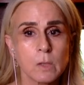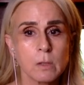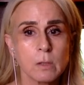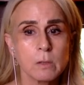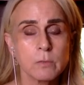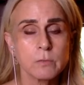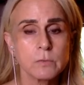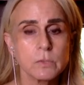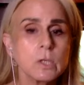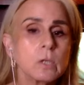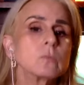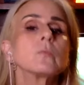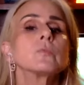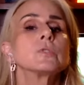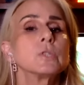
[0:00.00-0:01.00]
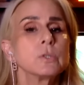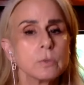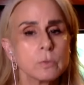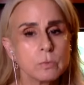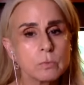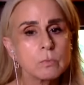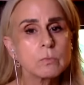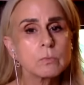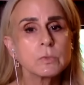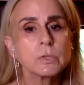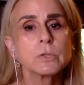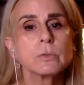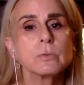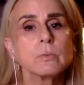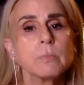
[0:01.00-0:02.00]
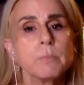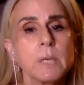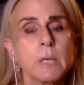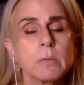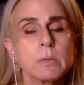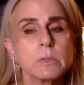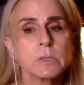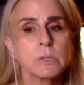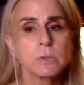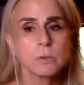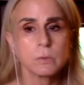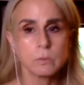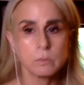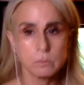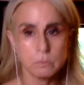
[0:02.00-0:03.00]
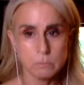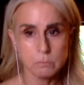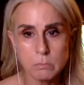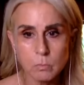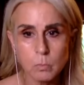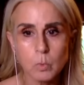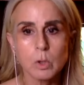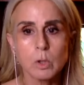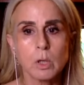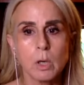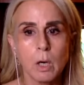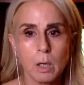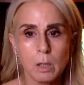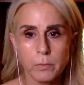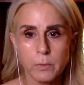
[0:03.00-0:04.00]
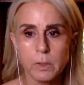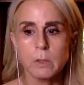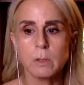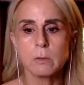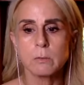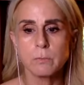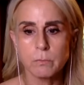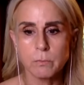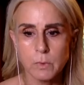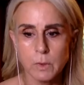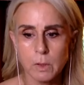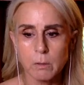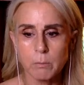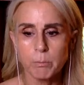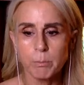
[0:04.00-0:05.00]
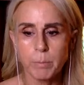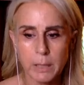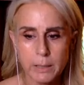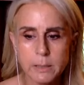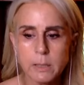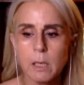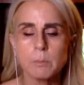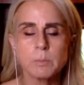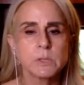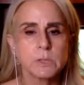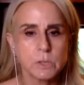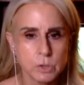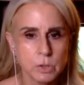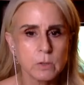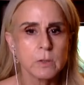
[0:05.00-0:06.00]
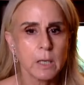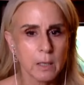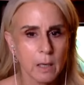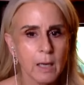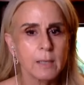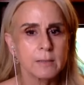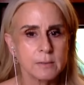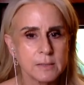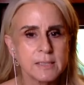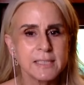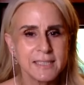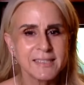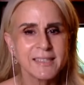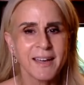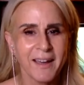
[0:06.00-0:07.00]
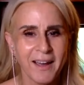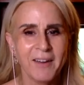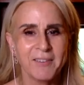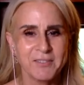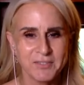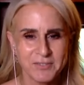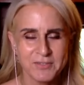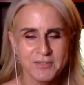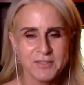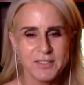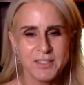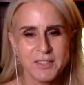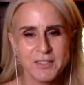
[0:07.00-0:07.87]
if, you know, to be able to work on the body composition that I seek to have, you